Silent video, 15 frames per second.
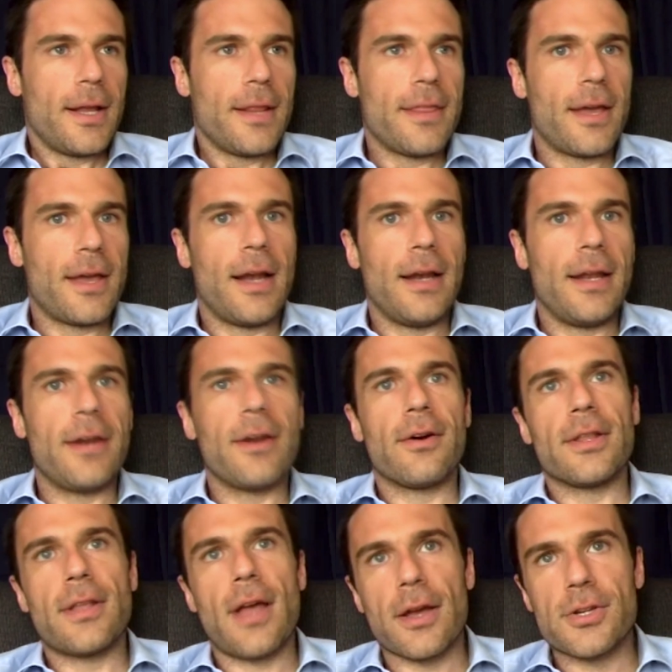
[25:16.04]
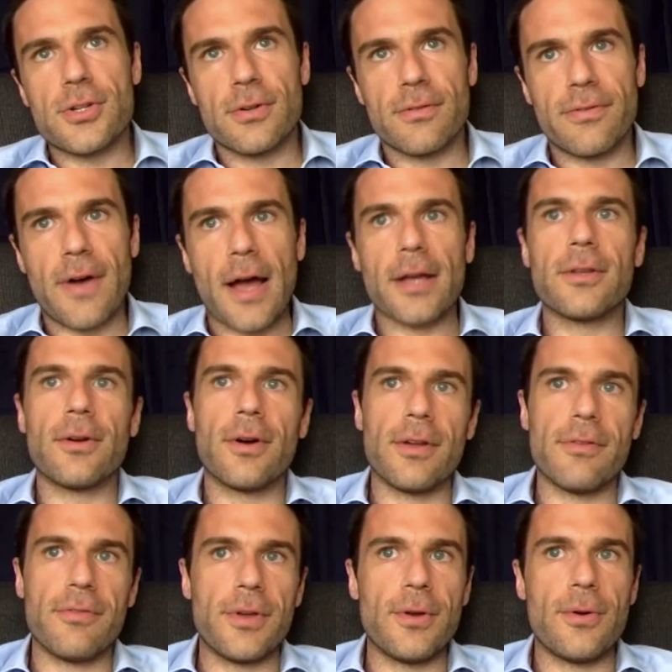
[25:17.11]
linear reduction factor
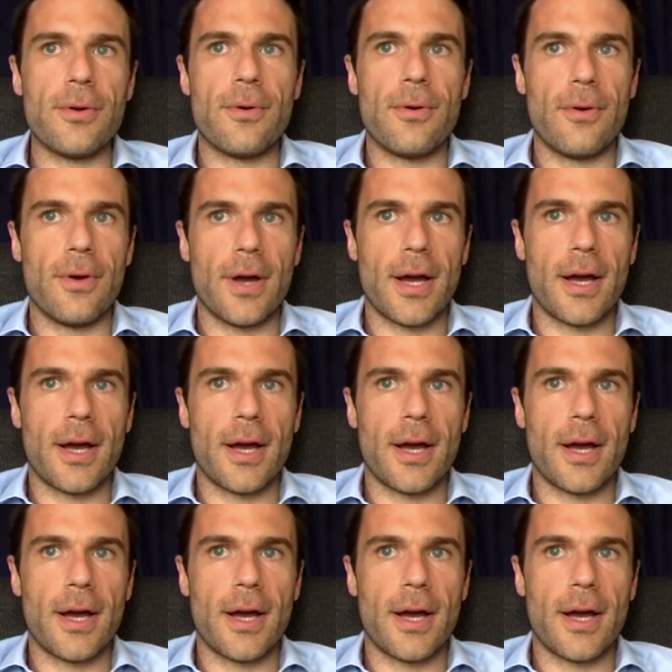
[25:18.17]
review